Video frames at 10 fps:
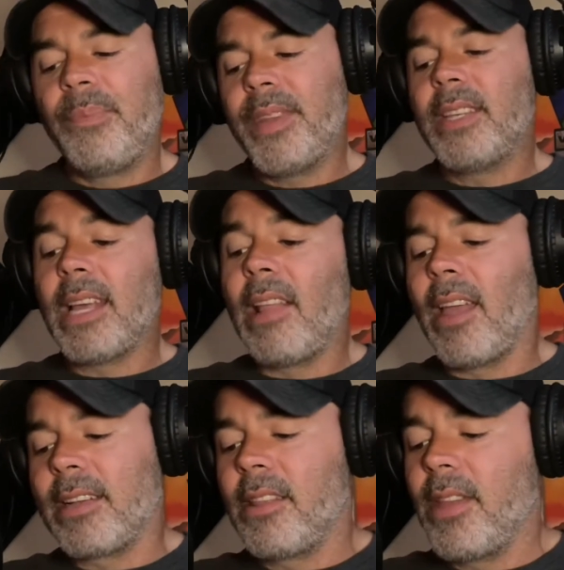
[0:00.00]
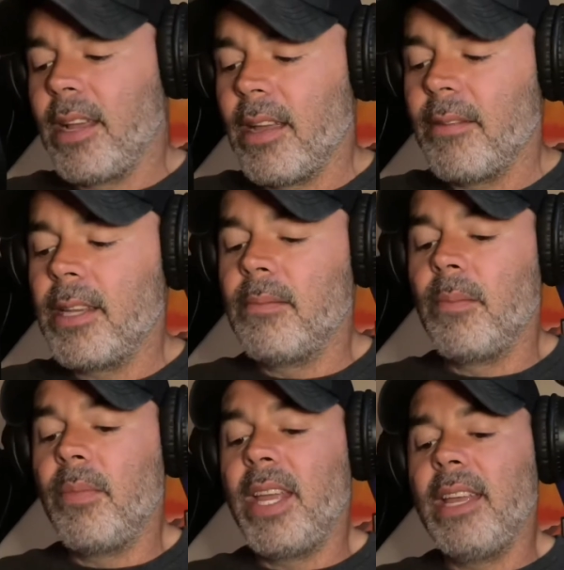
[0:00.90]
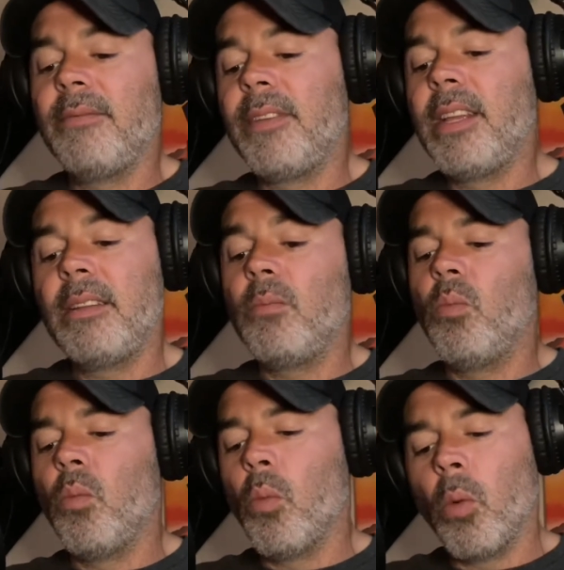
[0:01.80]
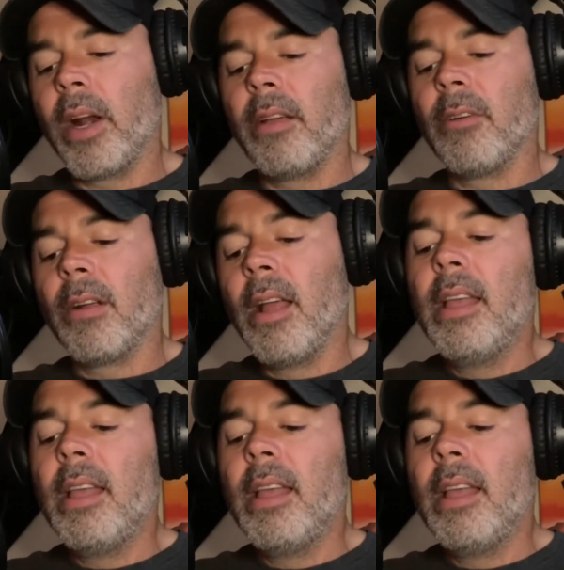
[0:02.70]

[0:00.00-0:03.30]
as I like to think of it, the infinite whatever.